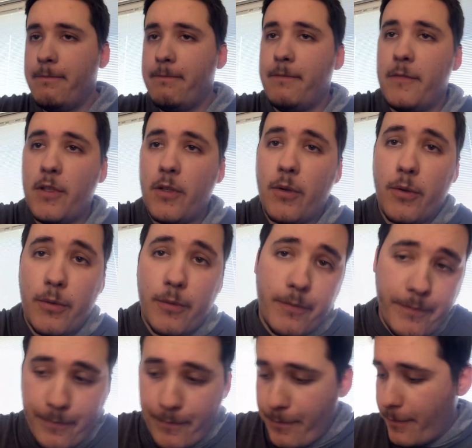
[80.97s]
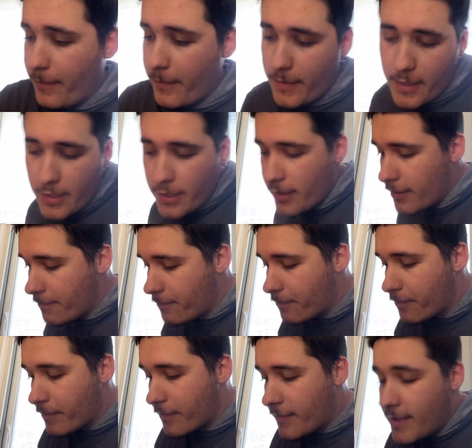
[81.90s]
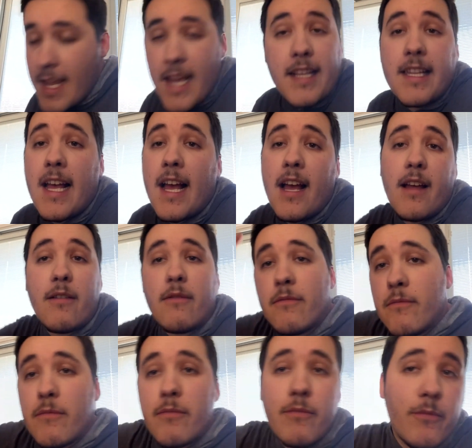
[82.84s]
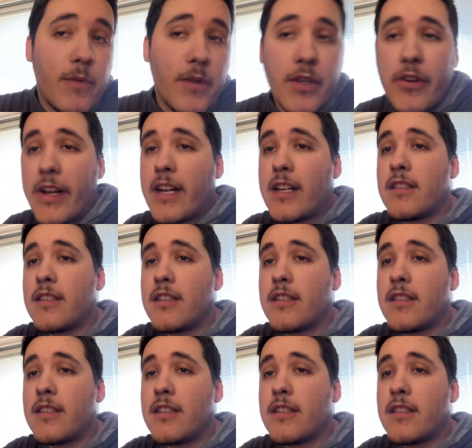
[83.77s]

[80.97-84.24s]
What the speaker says: So take that with a grain of